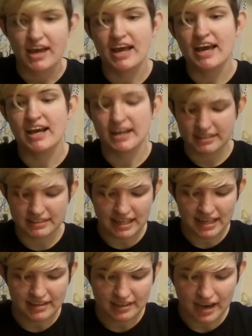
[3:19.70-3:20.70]
and
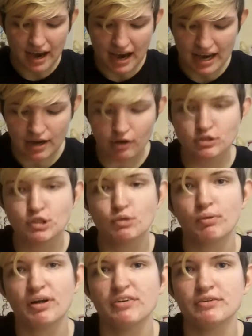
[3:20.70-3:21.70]
then I also
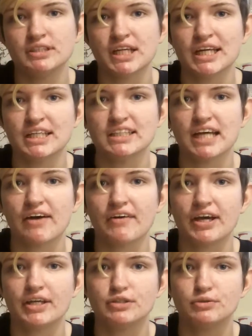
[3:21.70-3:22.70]
want to change how
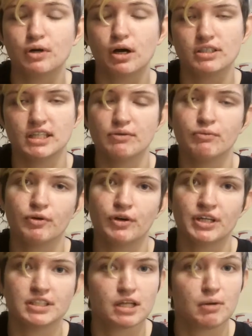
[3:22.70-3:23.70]
I do content
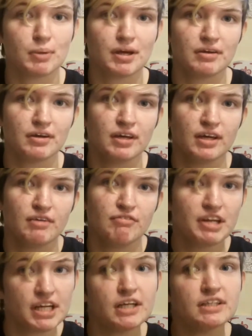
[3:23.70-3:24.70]
warnings on my
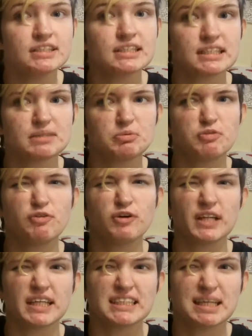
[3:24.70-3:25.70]
videos because
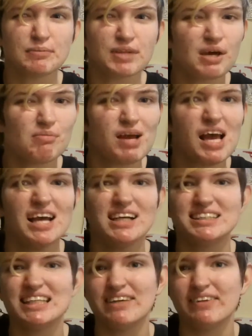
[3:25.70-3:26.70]
before, like some of them
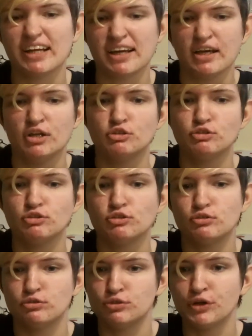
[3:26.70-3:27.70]
say like
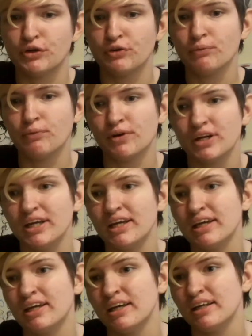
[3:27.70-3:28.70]
trigger
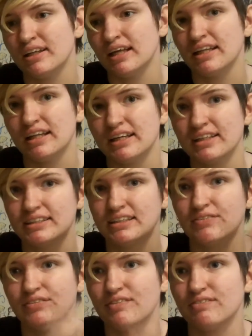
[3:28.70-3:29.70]
warning and like
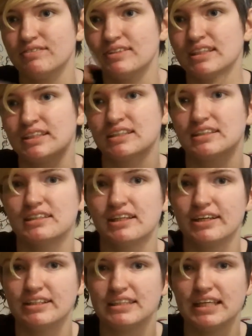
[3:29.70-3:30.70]
some of them just
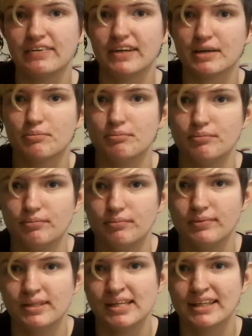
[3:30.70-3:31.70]
they say like um
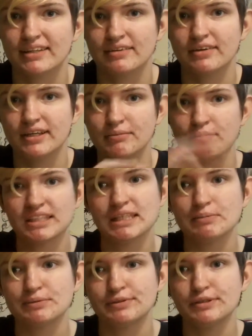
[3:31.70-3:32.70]
they, they're like mixed
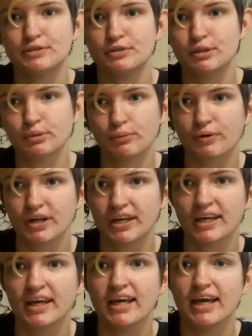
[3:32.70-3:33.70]
up between trigger
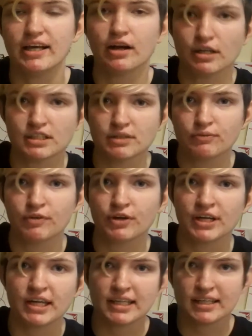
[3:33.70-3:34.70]
warning and content
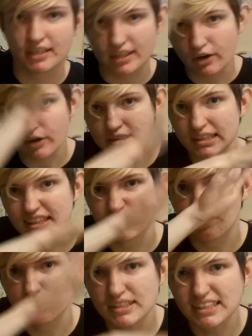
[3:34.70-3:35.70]
warning and then content
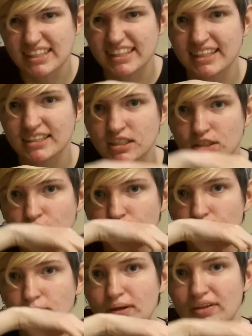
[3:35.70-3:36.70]
notice I think I started
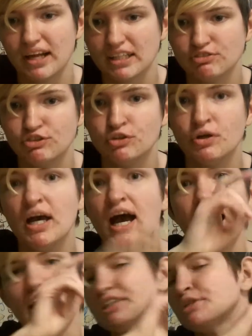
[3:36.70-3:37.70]
doing in my last few
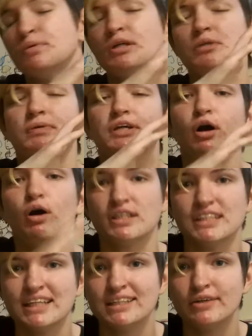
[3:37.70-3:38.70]
I just want it to be
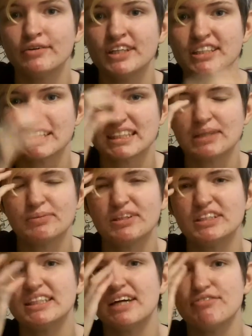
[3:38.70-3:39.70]
content notice because some of
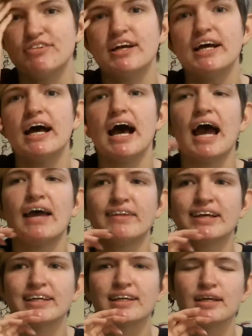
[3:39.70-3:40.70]
the stuff I
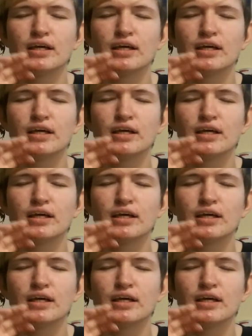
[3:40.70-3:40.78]
like